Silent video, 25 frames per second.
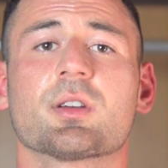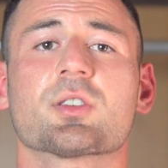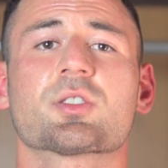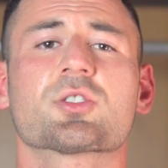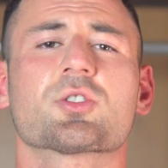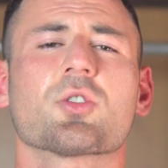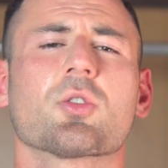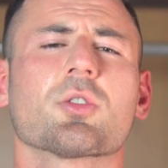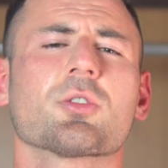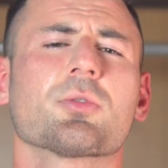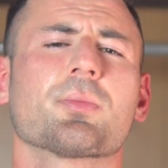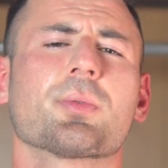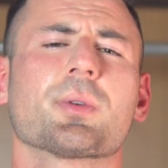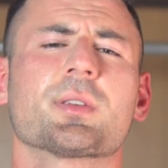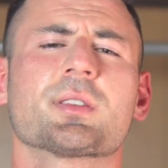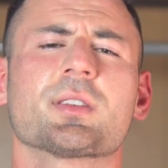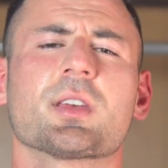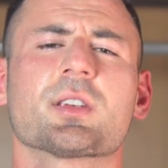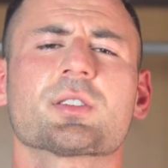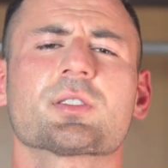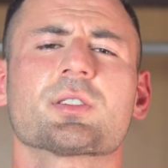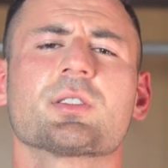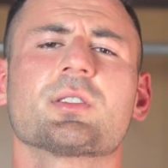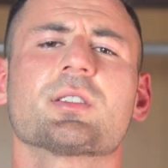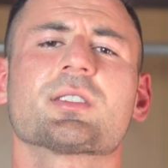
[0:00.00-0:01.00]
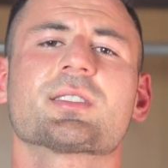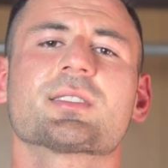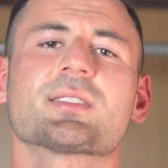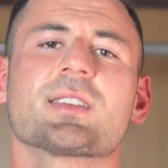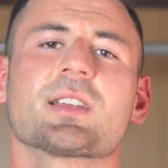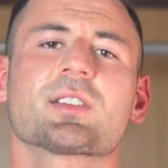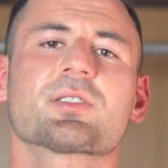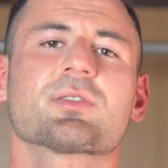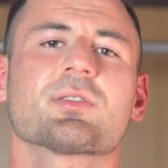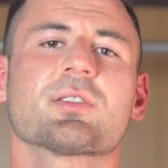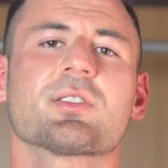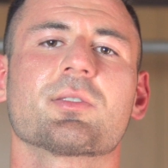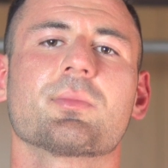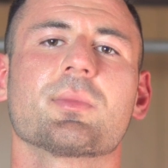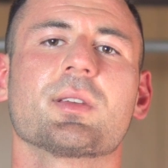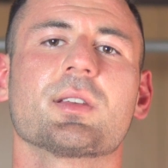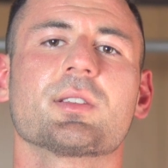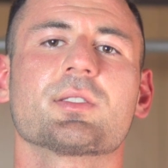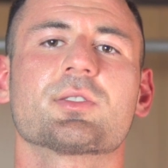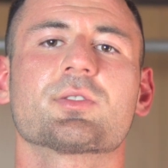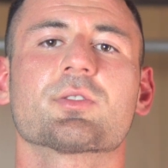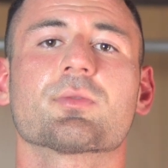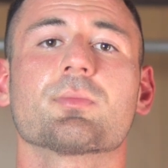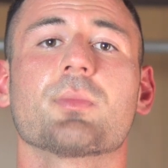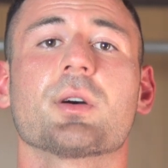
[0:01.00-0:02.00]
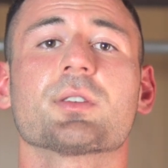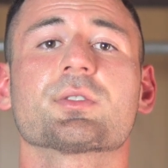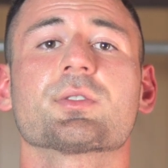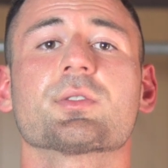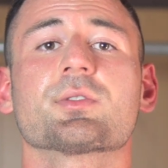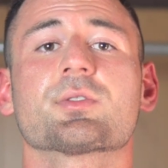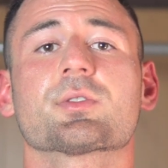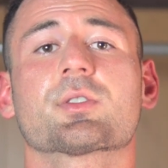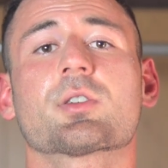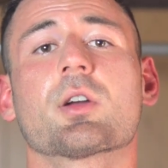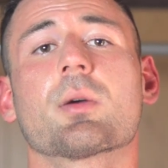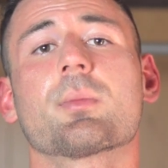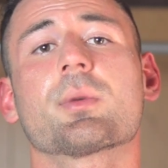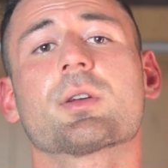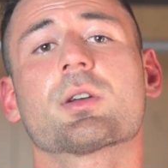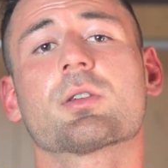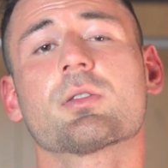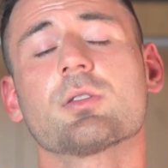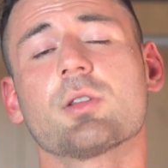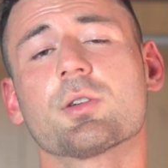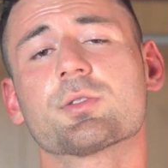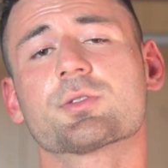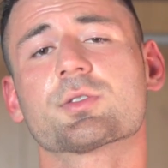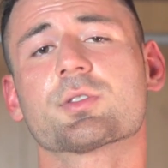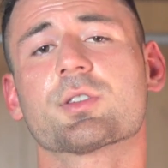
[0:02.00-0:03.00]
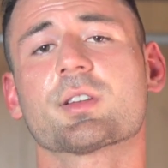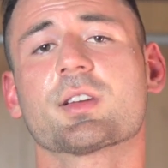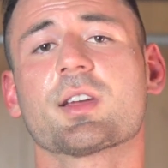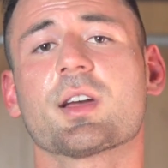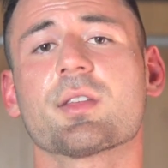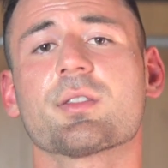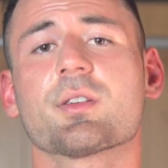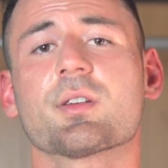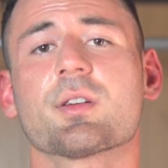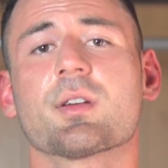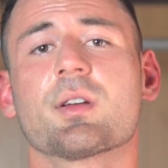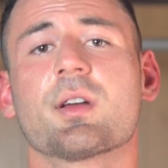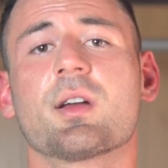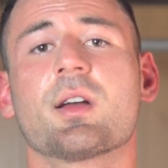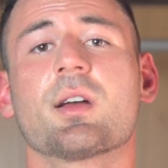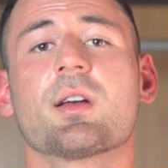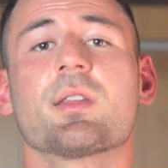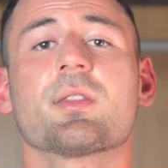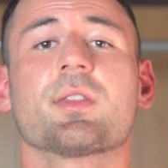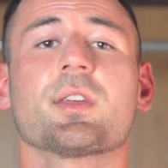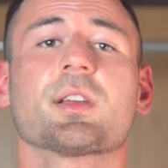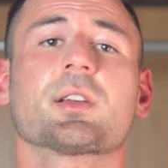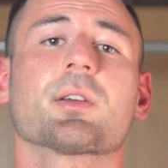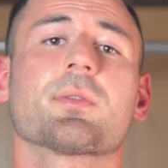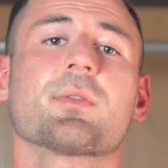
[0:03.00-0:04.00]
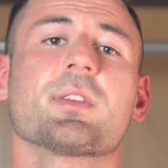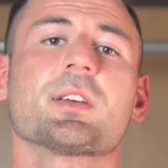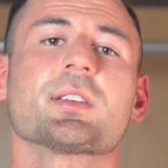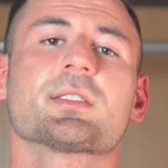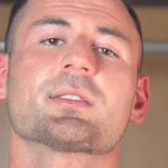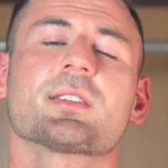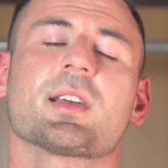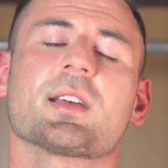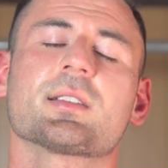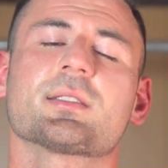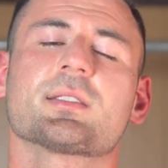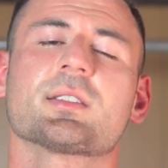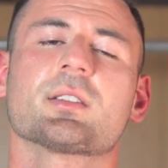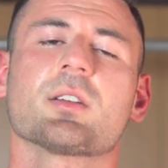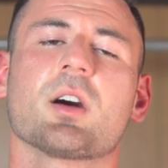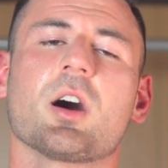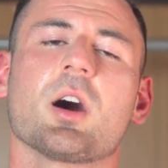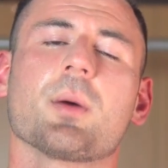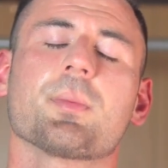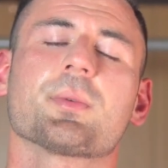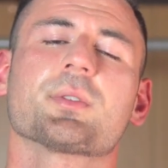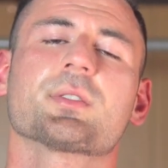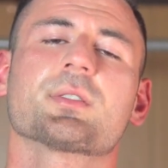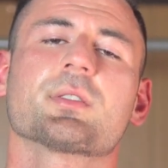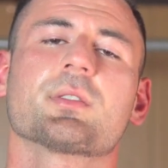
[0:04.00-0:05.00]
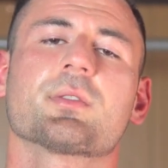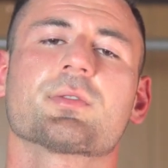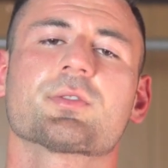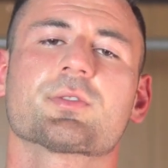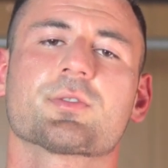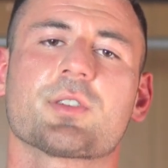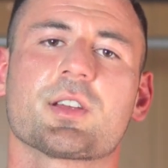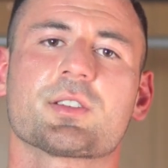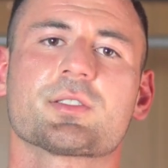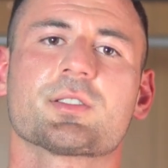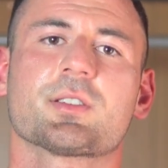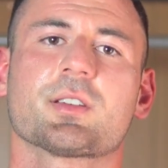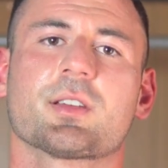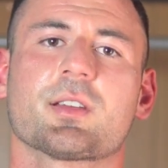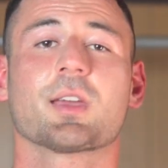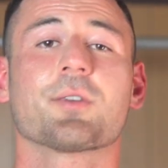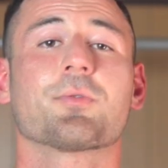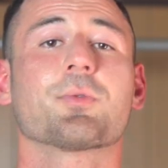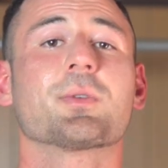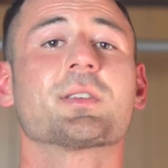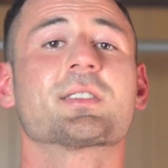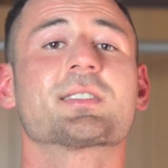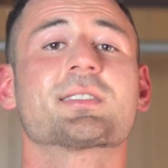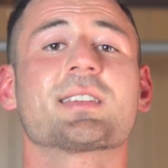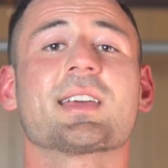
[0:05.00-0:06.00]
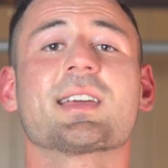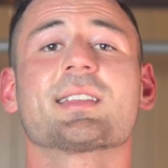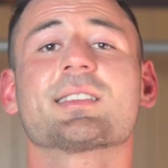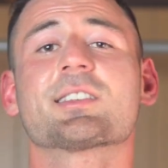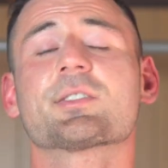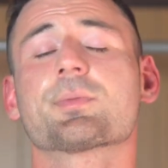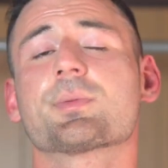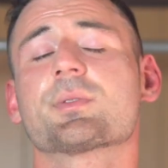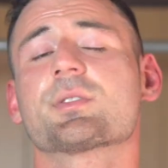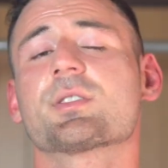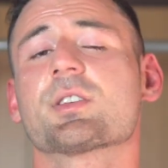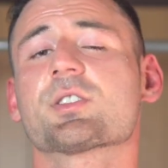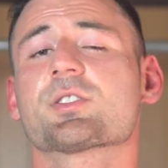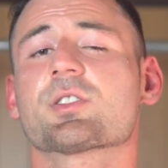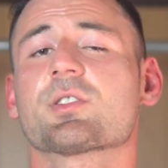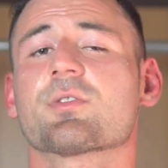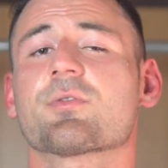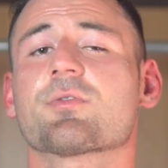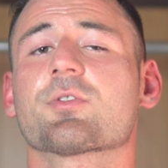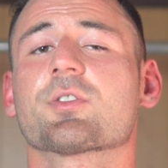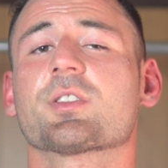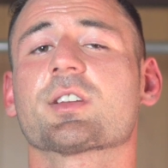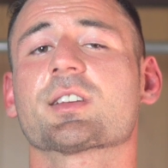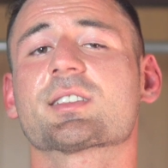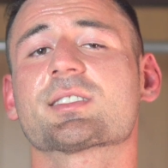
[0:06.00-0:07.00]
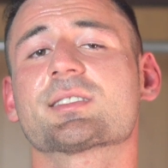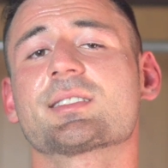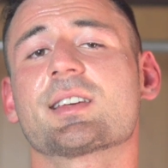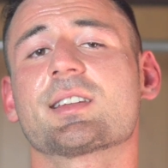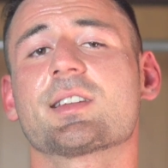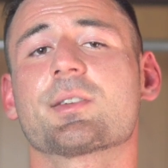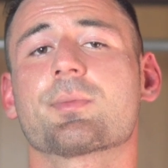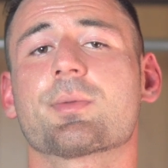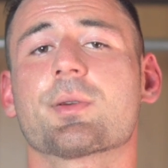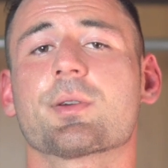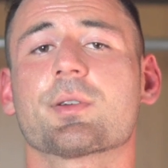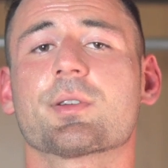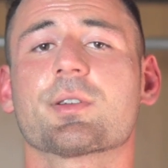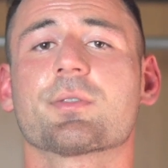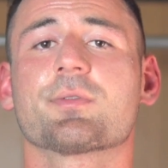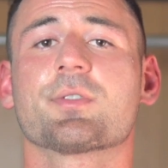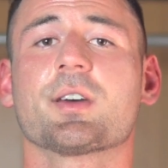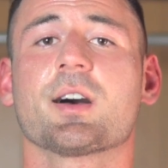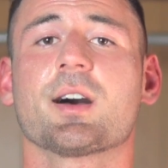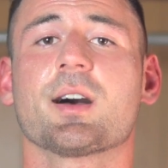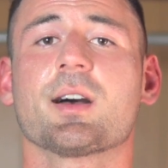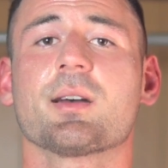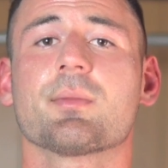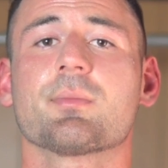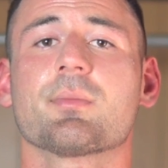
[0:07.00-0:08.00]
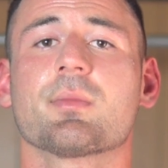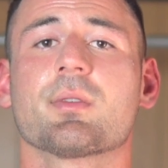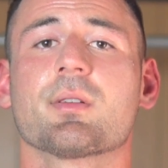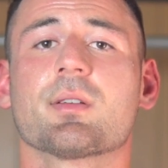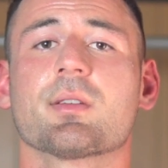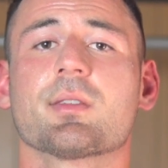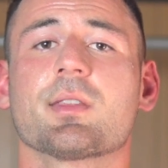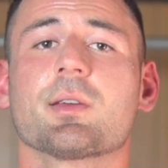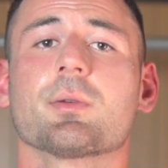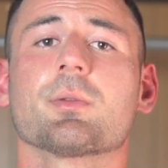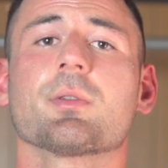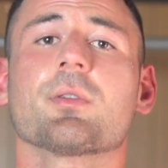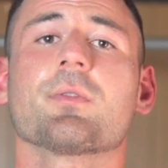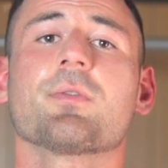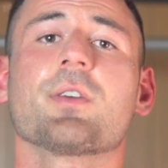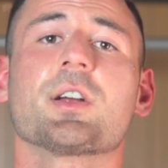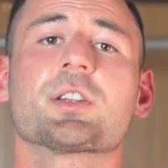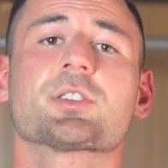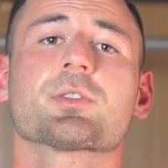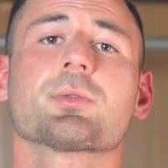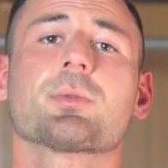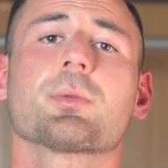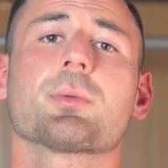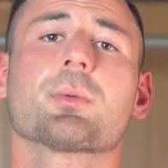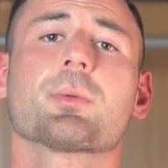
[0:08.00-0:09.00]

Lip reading: Shortened position essentially means your muscles are coming closer together. Think of this as the opposite of stretching. If we stay in this position for an extended period of time, they will eventually